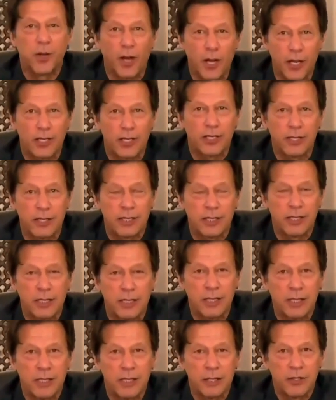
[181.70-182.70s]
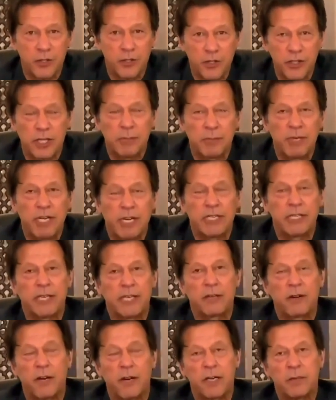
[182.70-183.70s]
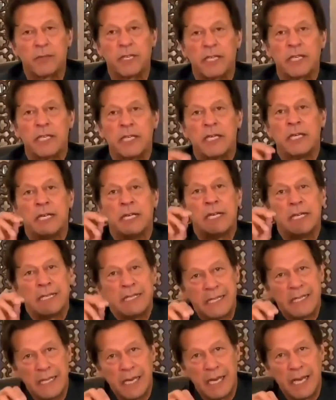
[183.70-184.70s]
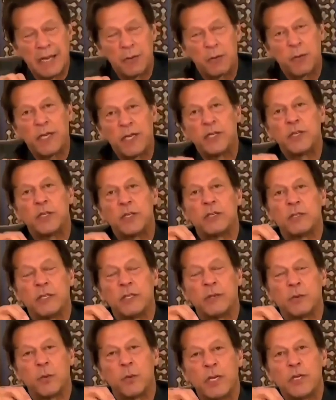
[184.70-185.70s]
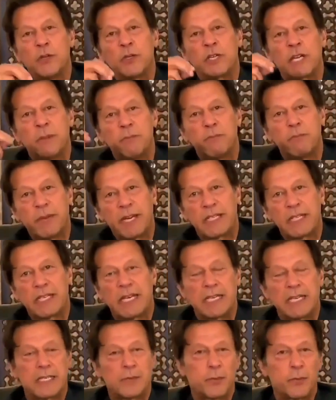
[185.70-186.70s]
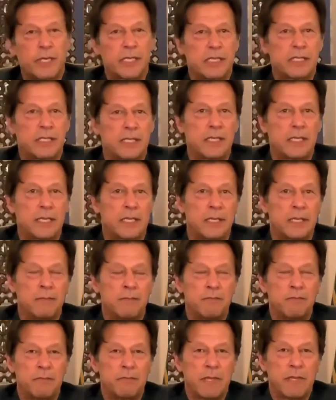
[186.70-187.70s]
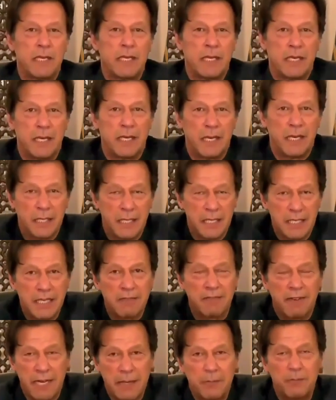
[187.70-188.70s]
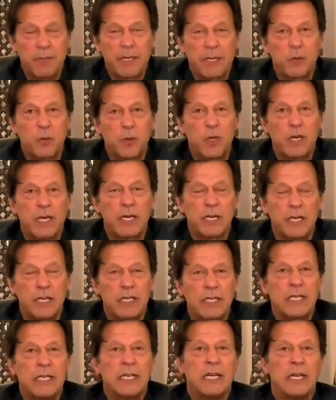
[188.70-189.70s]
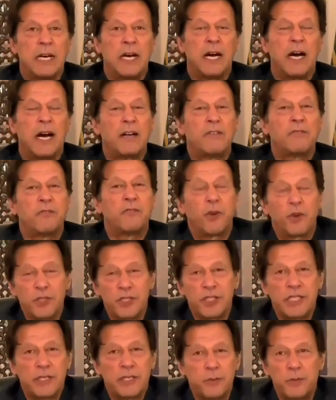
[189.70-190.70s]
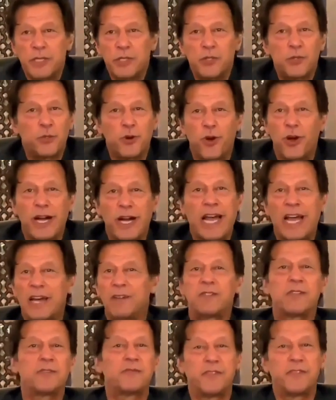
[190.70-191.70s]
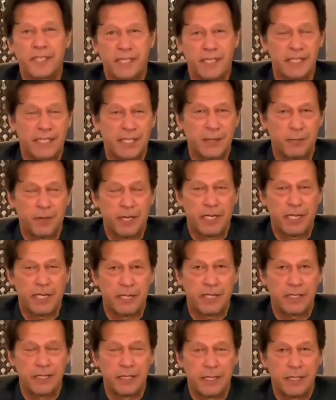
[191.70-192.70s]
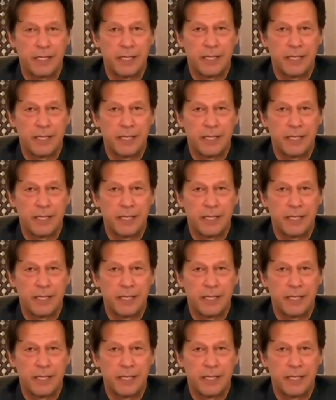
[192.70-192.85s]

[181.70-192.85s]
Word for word: to stimulate the economy. And when you compare that with uh, the developing world, unfortunately, we do not have the fiscal space